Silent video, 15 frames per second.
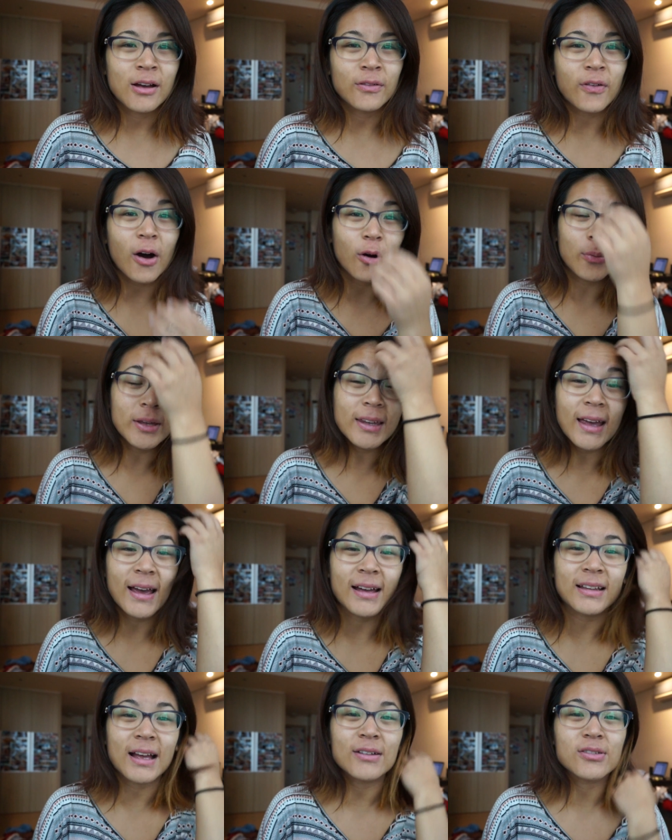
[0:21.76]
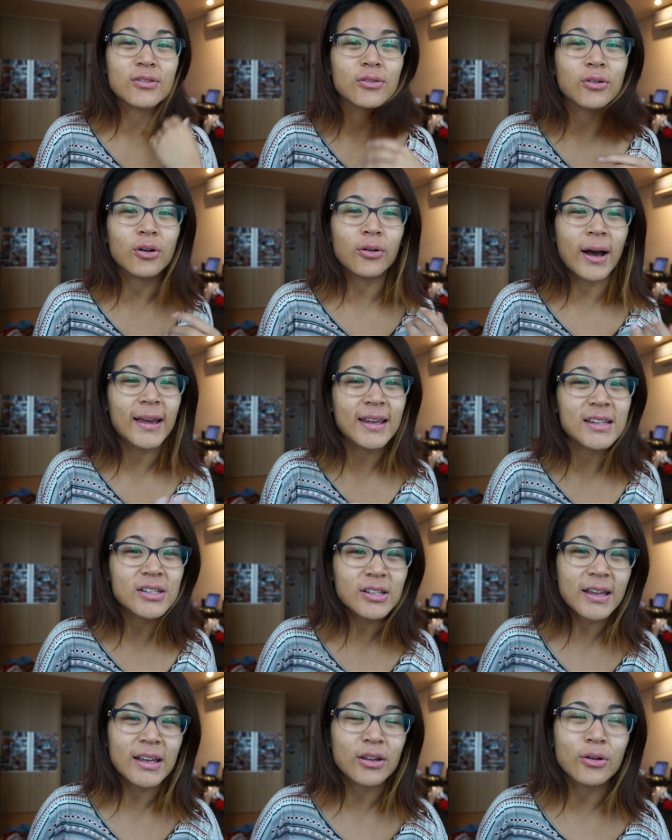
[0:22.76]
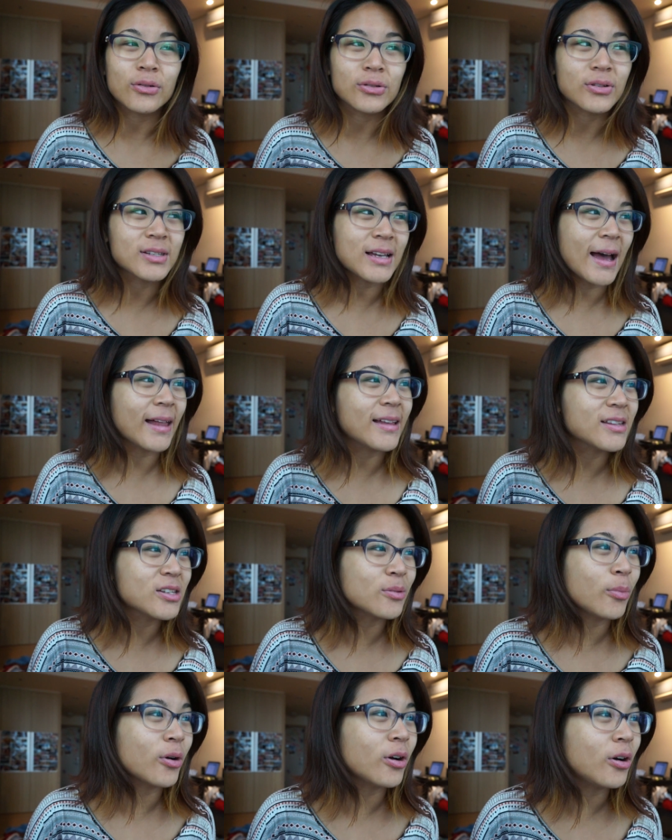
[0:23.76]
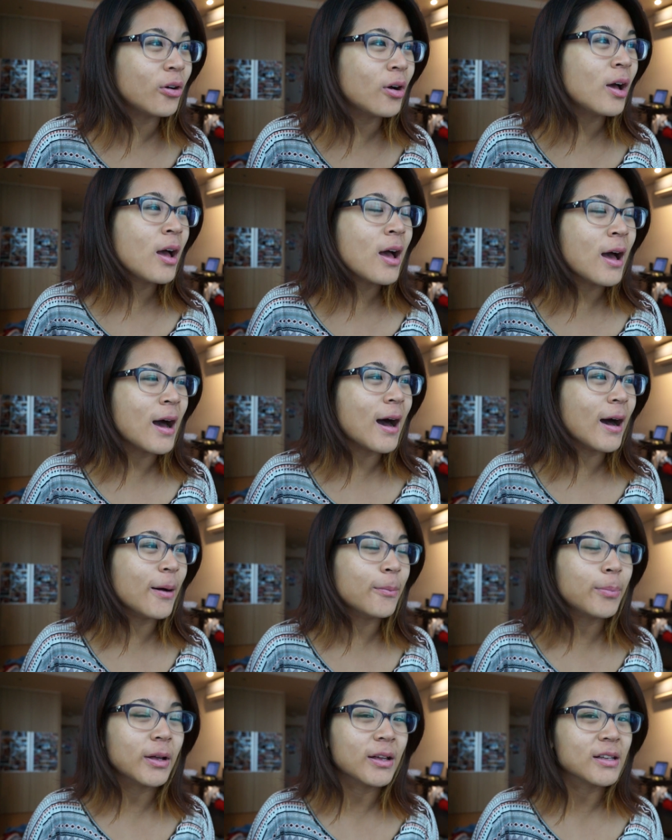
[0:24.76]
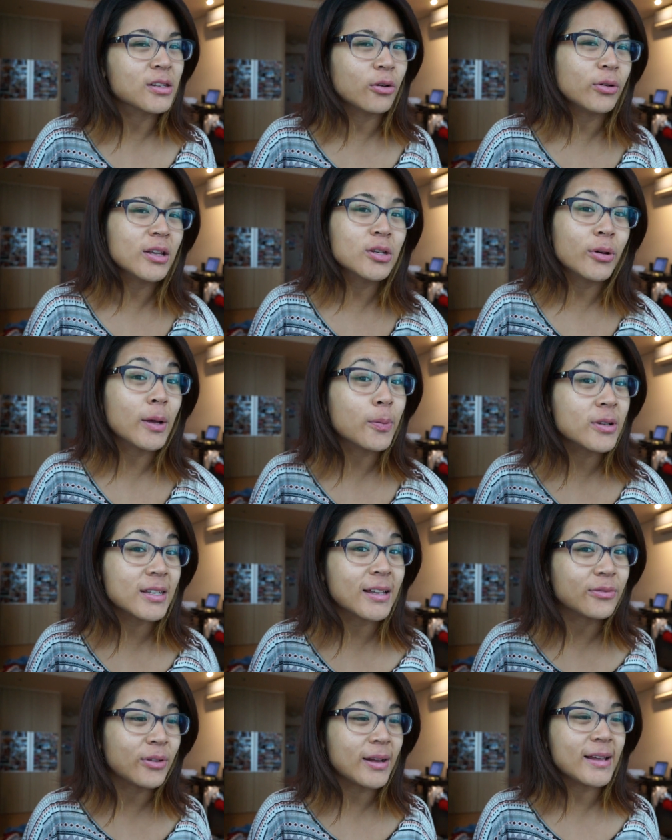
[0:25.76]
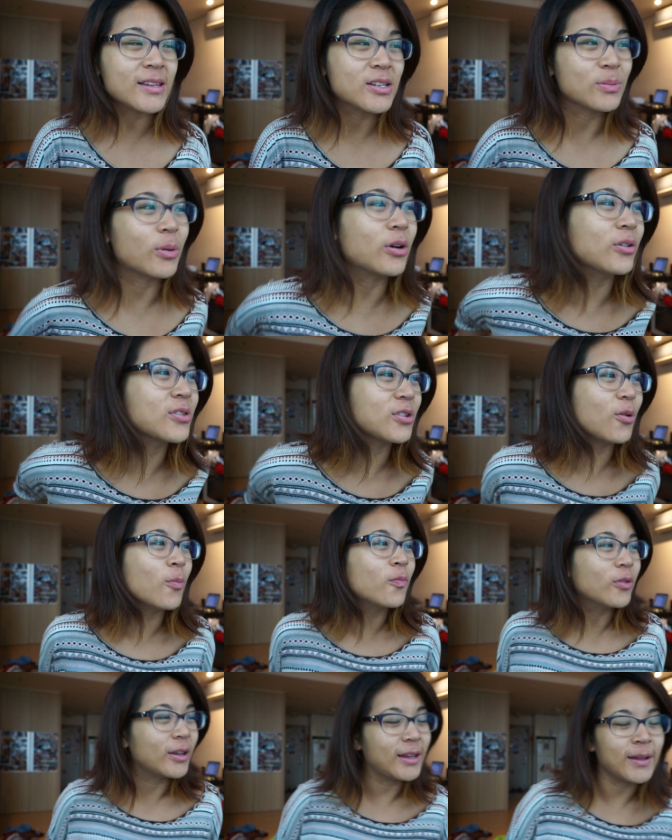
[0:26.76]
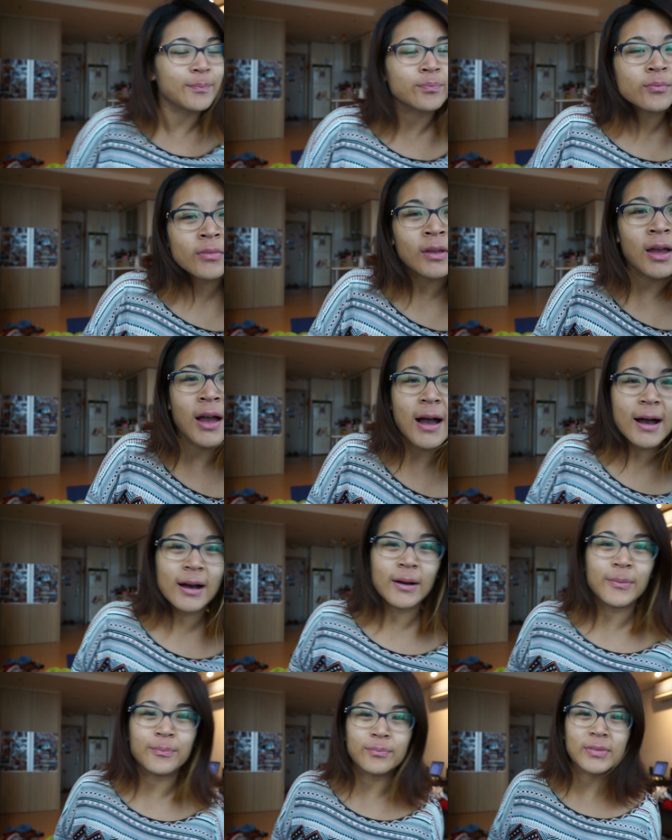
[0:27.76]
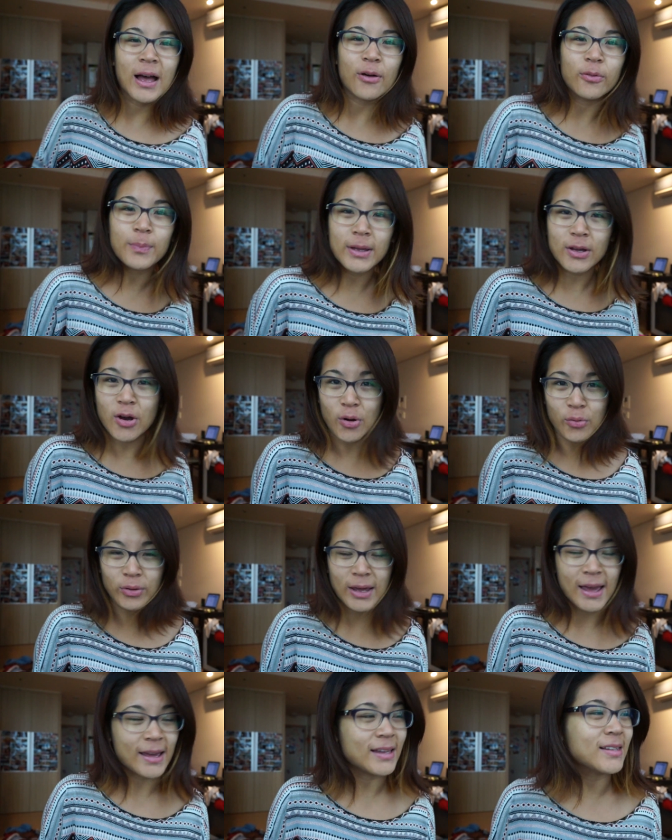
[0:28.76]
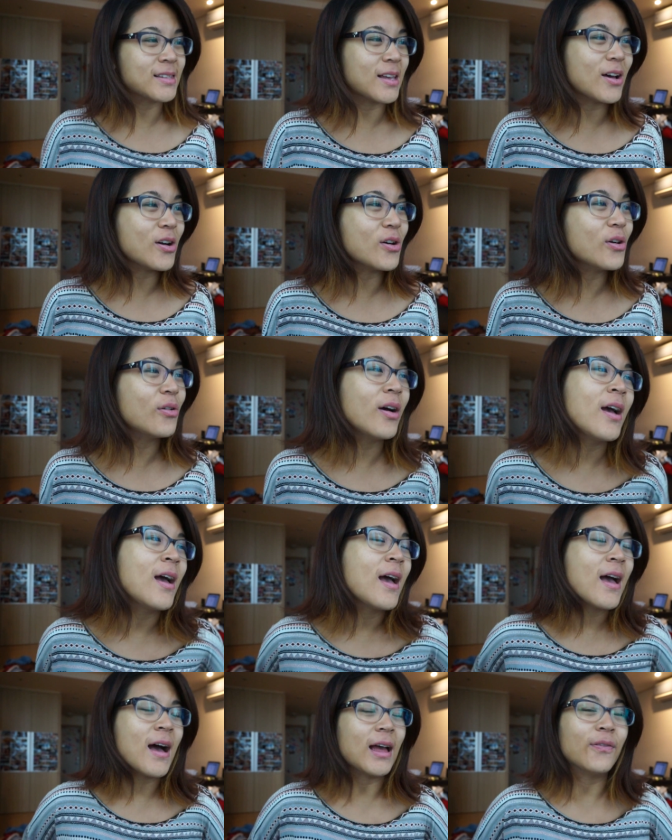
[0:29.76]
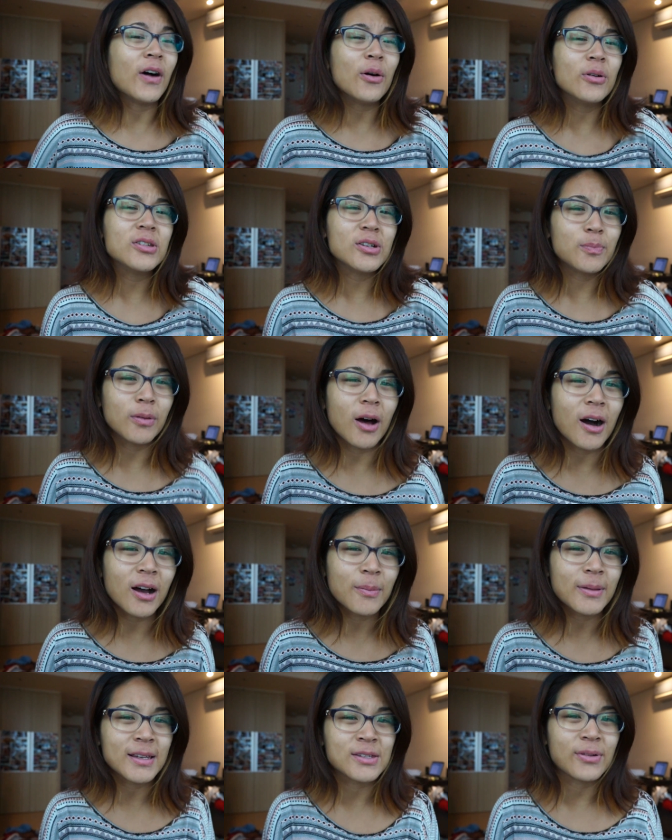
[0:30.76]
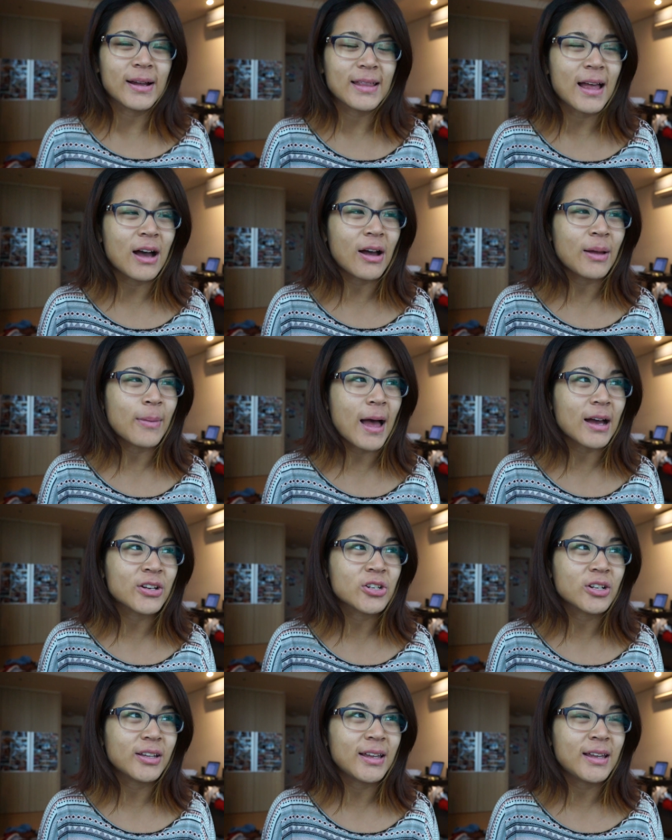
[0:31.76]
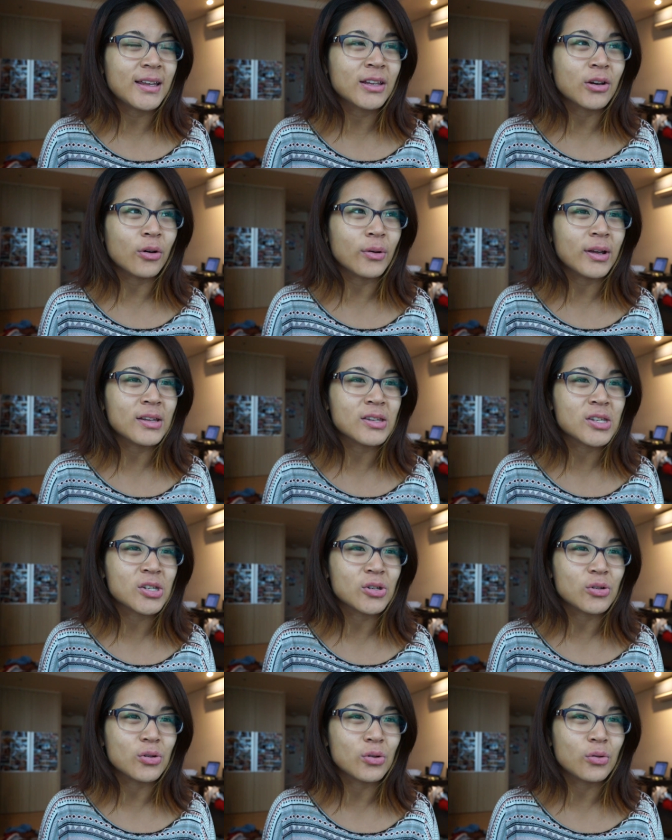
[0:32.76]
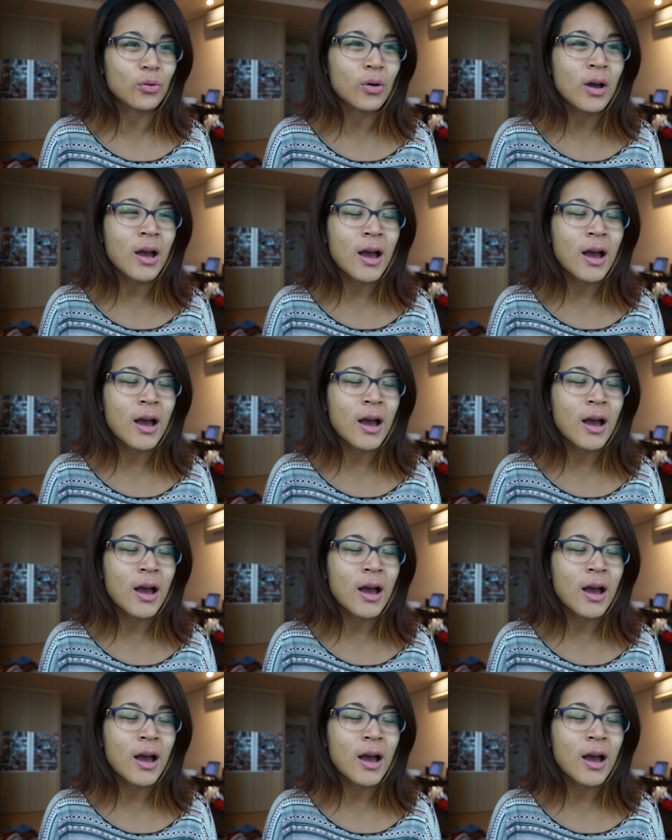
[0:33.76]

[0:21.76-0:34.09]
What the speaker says: fall weekend. I was gonna go hiking today and go into this island tomorrow, but it's only 20% raining tomorrow, so hopefully that will be okay. So I thought I would do a blog because right now I'm actually going to